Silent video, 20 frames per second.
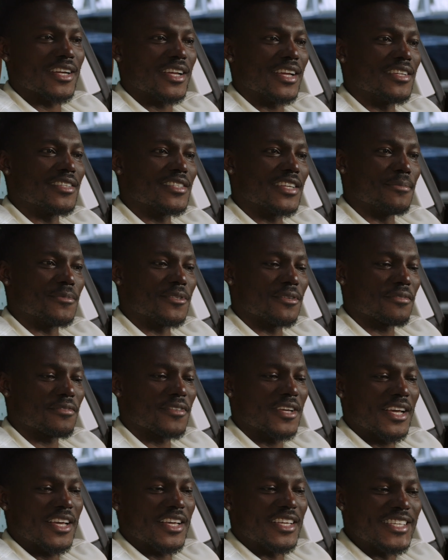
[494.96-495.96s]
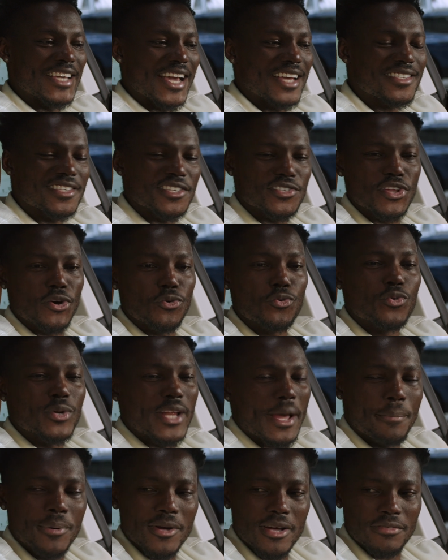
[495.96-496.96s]
it in terms of, yes, it's not all
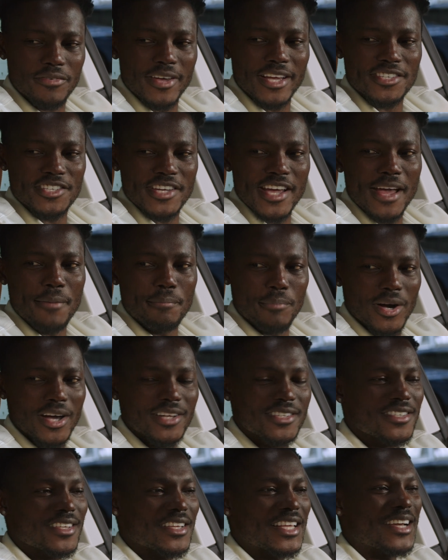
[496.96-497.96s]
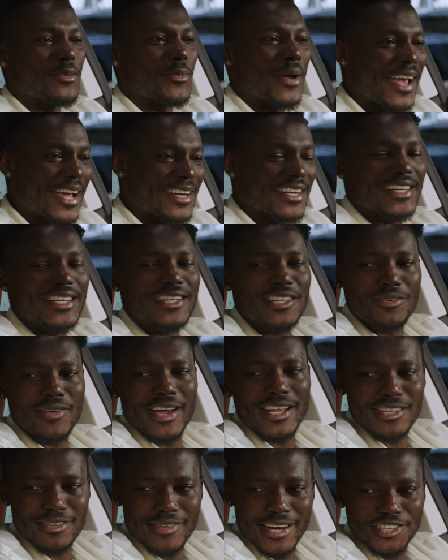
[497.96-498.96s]
that perfect yet, but we're heading in the
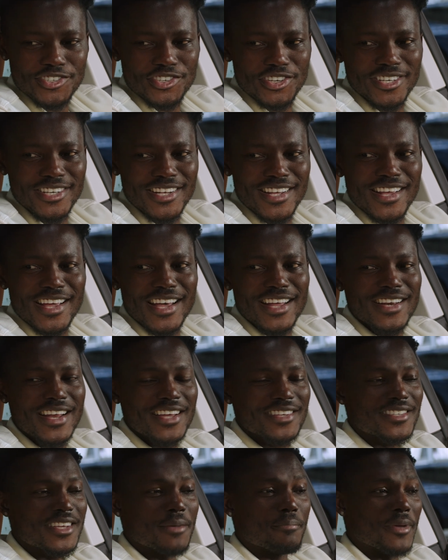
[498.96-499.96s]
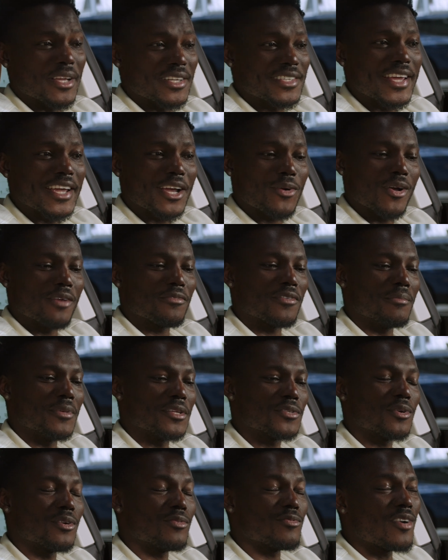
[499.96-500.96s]
right direction, and that's a big takeaway from
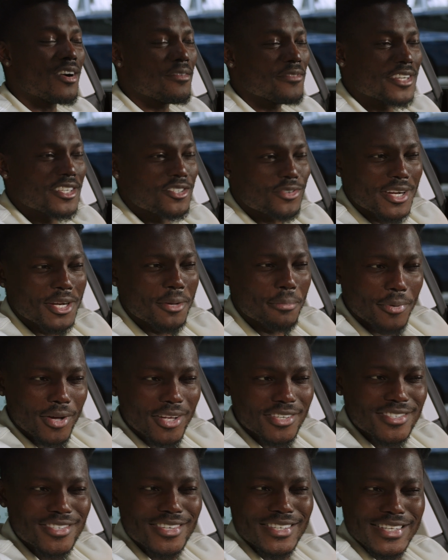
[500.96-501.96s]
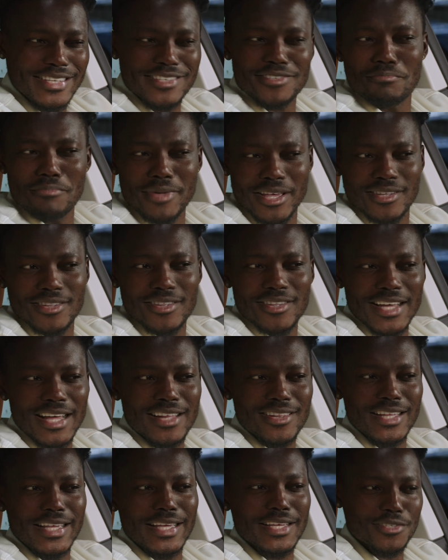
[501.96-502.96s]
this one. Rather than trying to bust this myth, I
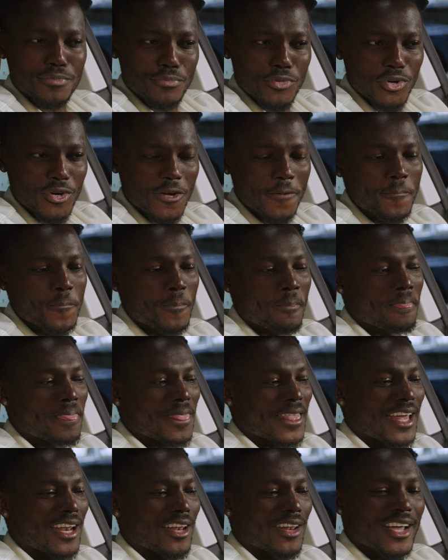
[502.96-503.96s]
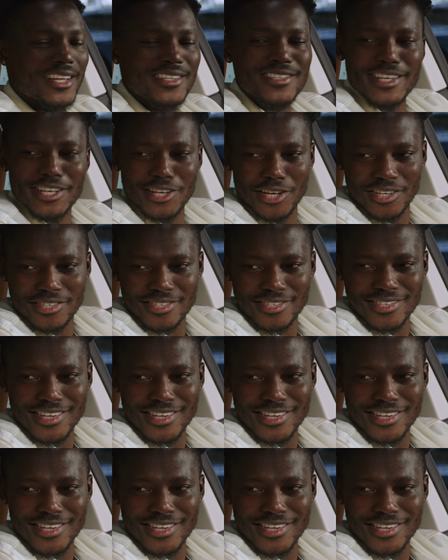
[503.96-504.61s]
think it's more enlightening us